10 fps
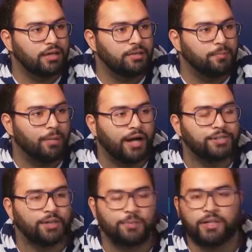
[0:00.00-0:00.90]

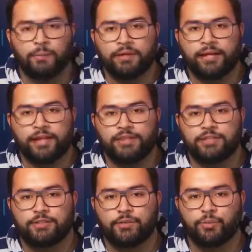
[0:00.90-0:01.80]
bots are becoming
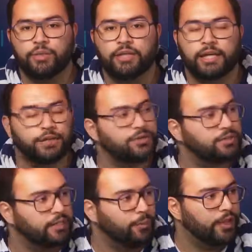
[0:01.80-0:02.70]
this really interesting